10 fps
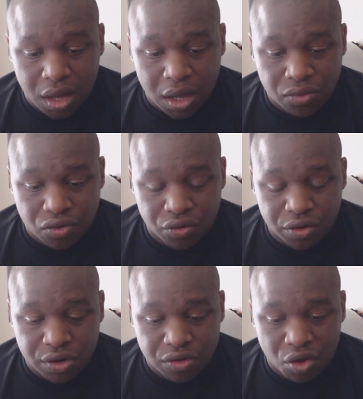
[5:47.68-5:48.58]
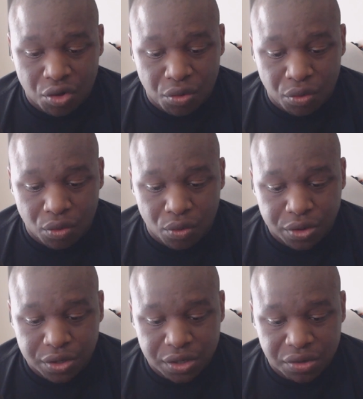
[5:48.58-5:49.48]
during this whole
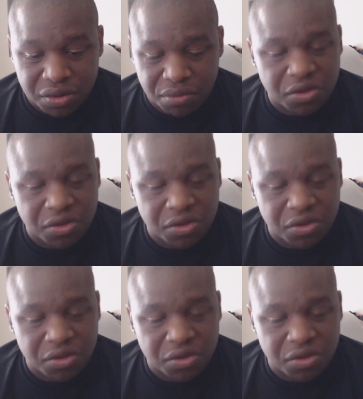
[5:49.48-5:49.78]
ordeal,